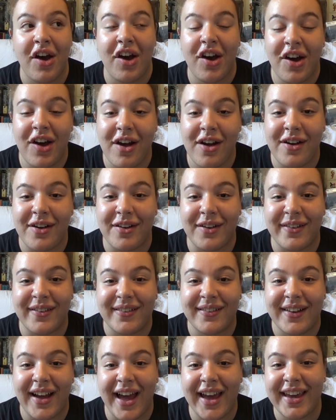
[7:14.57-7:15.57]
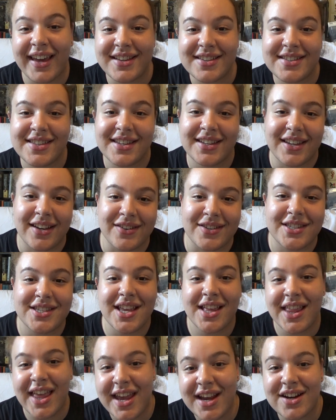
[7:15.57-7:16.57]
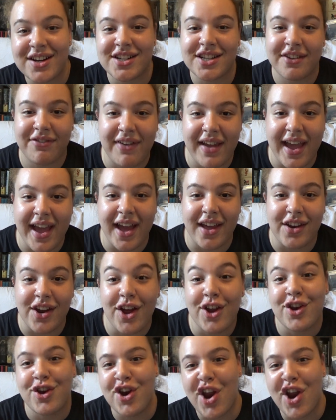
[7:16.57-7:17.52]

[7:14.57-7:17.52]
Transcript: oh, I guess the ghost's a Lakers fan.